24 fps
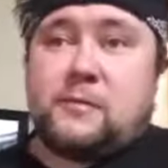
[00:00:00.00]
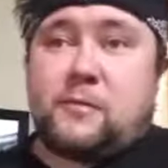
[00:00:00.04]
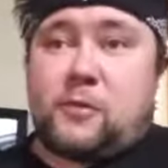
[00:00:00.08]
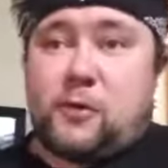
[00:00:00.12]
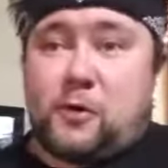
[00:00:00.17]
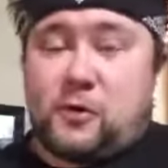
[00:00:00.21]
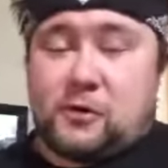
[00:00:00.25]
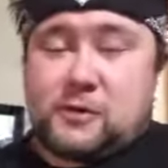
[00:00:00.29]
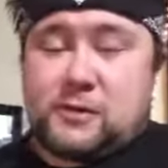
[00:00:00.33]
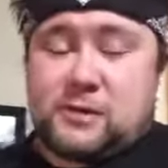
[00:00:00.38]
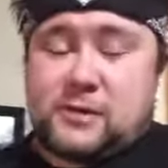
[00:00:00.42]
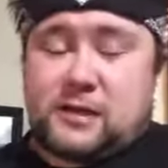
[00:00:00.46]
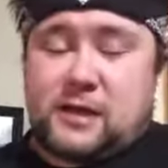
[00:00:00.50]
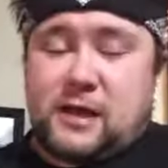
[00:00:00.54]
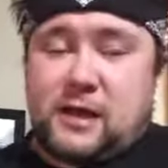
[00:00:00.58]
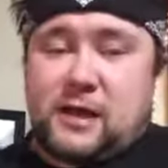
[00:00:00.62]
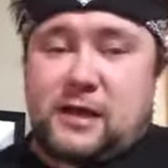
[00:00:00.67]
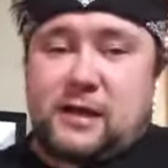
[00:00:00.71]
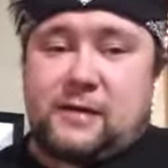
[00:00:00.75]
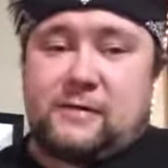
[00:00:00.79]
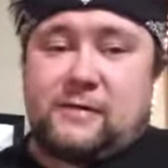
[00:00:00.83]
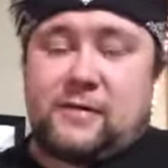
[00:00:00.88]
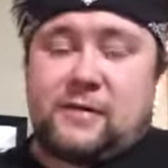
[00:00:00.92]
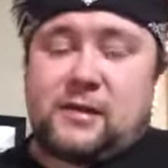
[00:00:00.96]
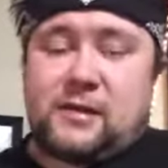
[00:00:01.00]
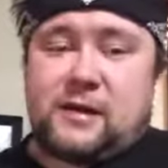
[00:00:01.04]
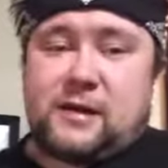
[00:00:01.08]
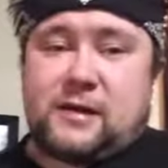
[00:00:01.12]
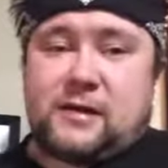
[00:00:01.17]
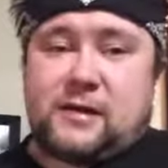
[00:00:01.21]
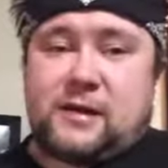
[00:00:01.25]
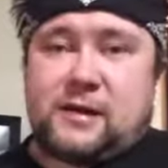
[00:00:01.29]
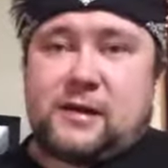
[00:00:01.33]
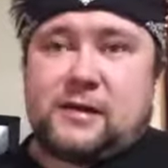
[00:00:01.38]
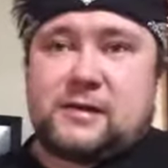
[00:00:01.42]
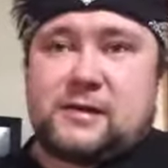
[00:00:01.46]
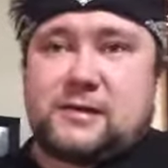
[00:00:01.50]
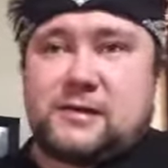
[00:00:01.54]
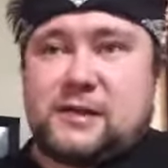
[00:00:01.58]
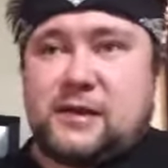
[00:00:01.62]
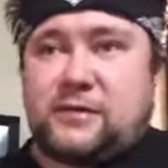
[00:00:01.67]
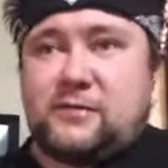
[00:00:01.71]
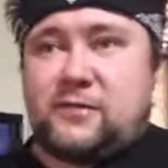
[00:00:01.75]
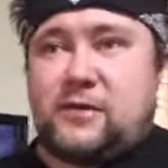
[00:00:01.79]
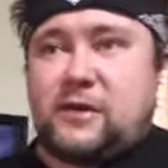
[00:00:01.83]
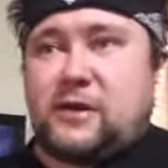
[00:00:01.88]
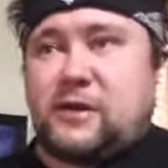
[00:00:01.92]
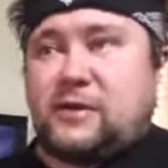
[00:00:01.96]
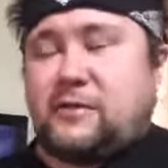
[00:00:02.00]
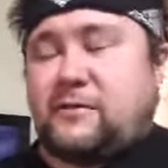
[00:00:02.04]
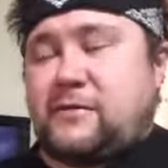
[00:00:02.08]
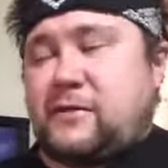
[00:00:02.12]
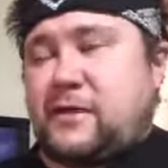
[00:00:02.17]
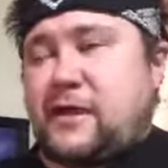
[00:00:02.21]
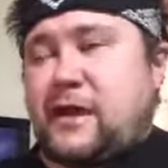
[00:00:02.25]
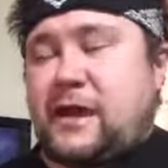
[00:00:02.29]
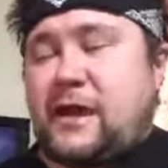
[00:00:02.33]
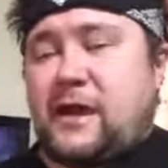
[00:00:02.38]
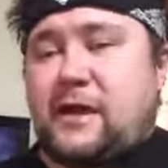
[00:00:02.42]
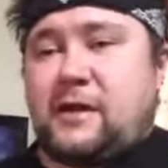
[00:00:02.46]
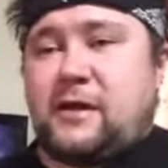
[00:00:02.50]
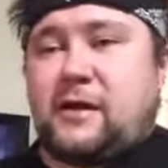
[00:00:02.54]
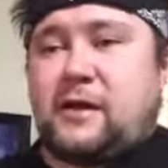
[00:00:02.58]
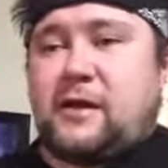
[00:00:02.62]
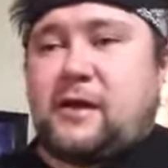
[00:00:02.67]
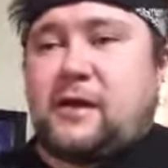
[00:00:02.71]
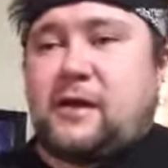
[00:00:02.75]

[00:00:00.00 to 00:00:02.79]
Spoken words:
Personally, I give it like a 7 out of 10.